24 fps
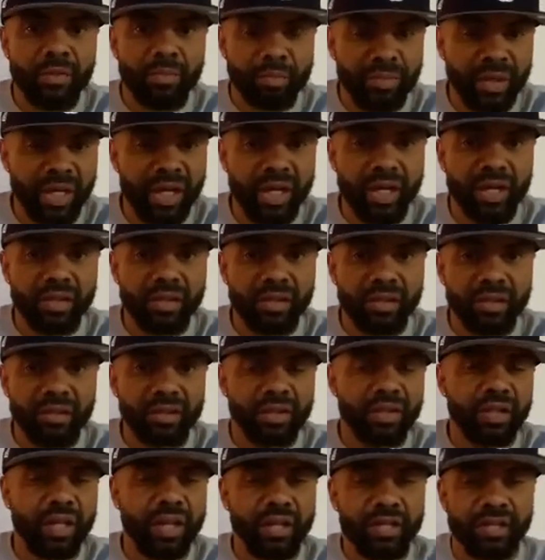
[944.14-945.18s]
But
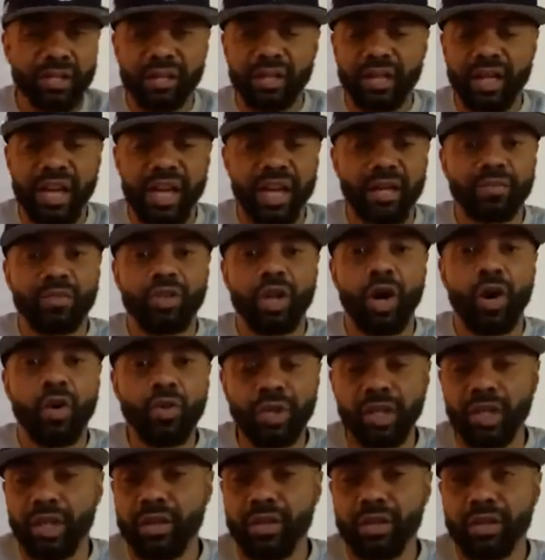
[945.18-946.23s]
at the same
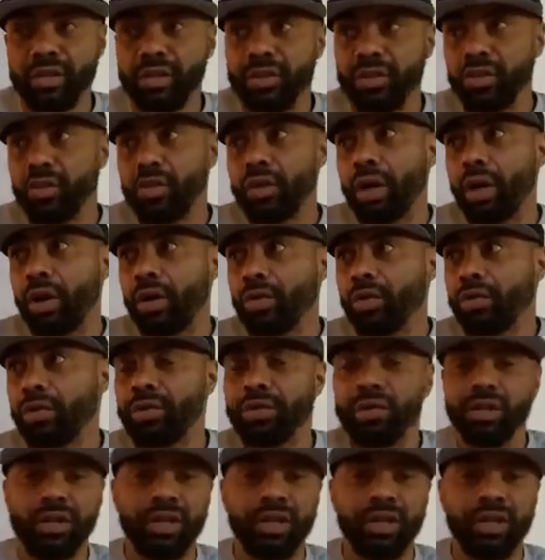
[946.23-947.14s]
token, you know,